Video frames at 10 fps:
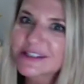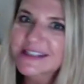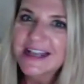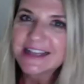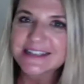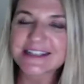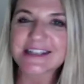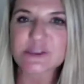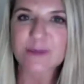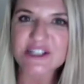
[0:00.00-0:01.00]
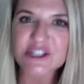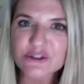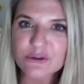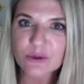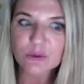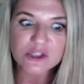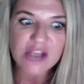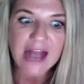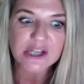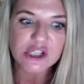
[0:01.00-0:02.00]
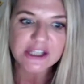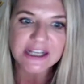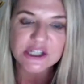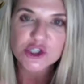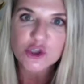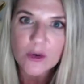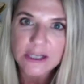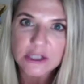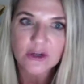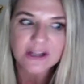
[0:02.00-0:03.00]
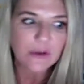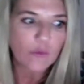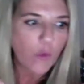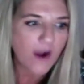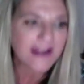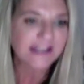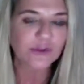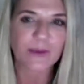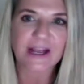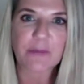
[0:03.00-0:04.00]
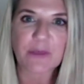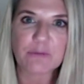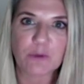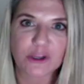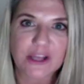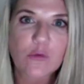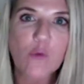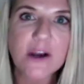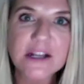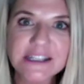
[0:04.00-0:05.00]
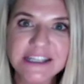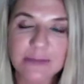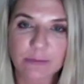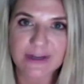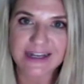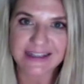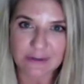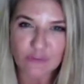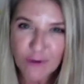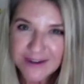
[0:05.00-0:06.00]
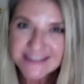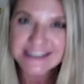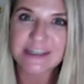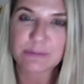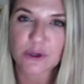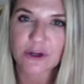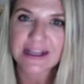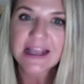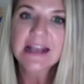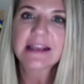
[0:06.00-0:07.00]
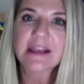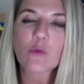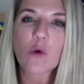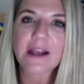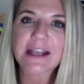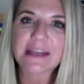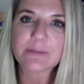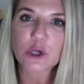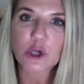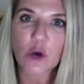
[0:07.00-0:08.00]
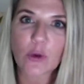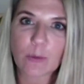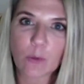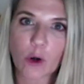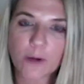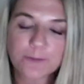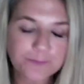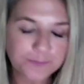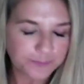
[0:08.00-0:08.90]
books to teach my children with, which actually they enjoyed learning. They wanted to pick up that book. They wanted to keep reading. They wanted to keep learning, and they want to keep knowing more.